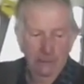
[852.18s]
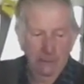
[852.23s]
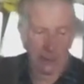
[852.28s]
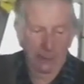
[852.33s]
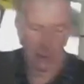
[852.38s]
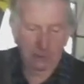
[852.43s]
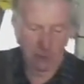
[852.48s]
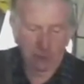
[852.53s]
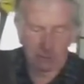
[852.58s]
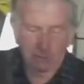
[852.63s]

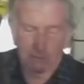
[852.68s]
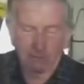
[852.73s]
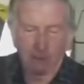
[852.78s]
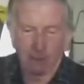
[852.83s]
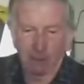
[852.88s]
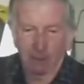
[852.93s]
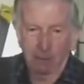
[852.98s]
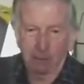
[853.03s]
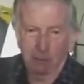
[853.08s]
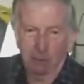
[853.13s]
Thank you.
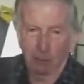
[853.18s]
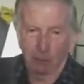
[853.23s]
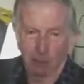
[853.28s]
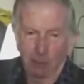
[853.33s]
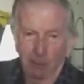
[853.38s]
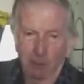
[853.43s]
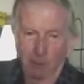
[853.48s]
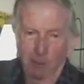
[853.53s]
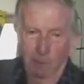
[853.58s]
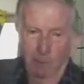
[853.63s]
It's
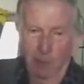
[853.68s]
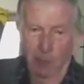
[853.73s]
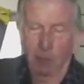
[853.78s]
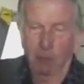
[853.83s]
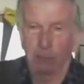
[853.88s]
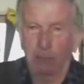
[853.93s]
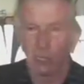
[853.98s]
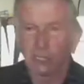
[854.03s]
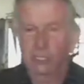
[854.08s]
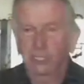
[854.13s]
been a
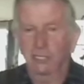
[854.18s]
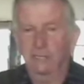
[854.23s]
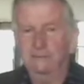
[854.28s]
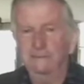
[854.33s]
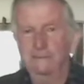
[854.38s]
pleasure.